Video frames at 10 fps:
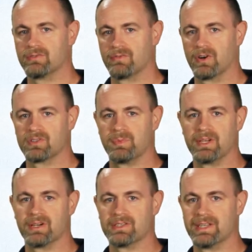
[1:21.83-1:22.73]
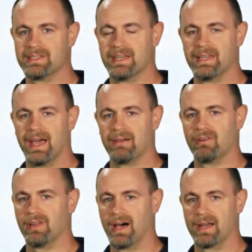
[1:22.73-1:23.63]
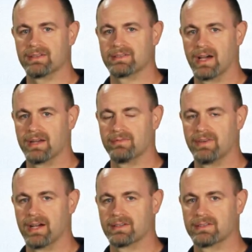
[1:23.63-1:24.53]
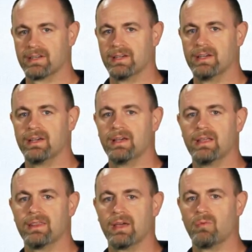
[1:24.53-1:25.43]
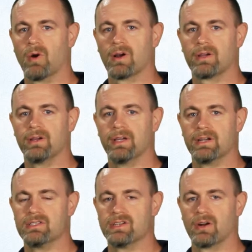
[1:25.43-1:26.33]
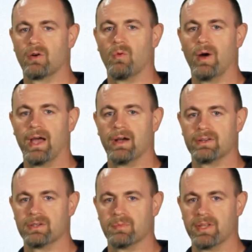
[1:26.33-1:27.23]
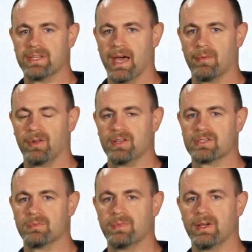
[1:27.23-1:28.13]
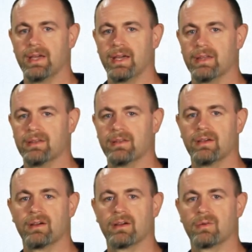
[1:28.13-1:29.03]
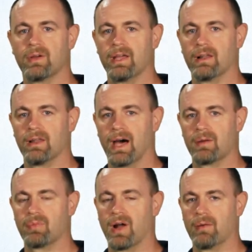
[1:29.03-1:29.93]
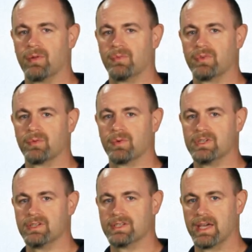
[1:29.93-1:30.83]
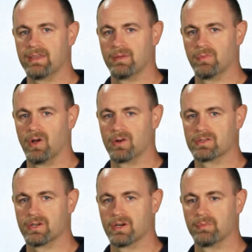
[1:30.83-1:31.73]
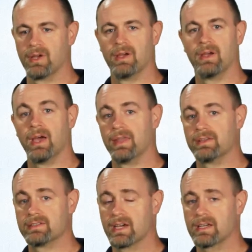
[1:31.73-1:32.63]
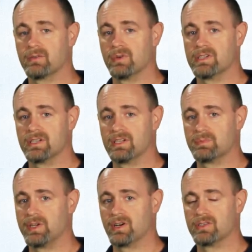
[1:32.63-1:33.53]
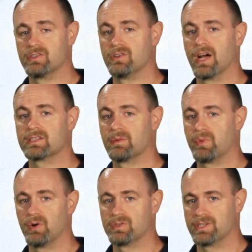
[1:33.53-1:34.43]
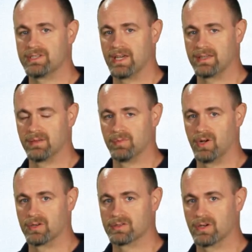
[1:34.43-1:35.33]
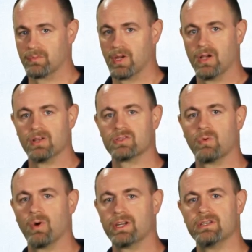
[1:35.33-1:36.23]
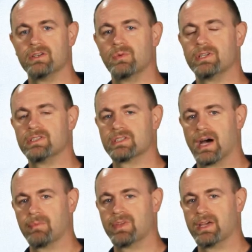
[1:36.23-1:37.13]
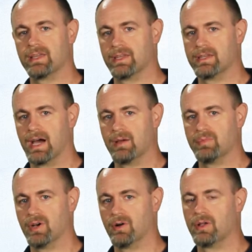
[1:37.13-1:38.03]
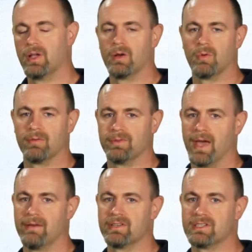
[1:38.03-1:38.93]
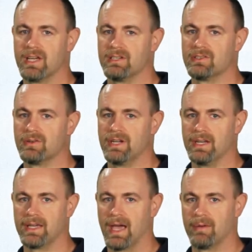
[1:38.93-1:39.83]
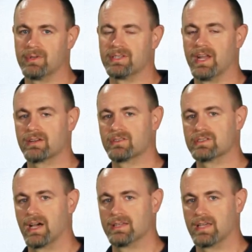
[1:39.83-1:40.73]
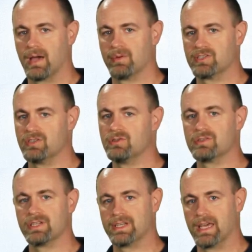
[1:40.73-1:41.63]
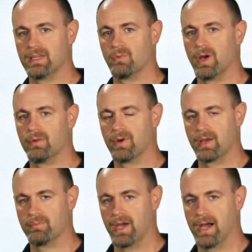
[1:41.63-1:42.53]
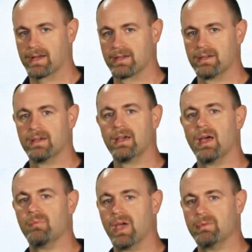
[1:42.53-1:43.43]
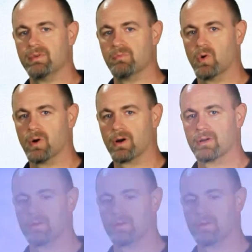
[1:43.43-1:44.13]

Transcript: First, because they tend to have a lot of side effects. They work in a general way on your metabolism and create a lot of problems when you take them long term. And the second reason is because you're not supposed to take them long term. So what do you do when you stop taking the diet pill? Well, if you haven't changed your eating habits and exercise habits, you usually gain the weight right back and maybe more.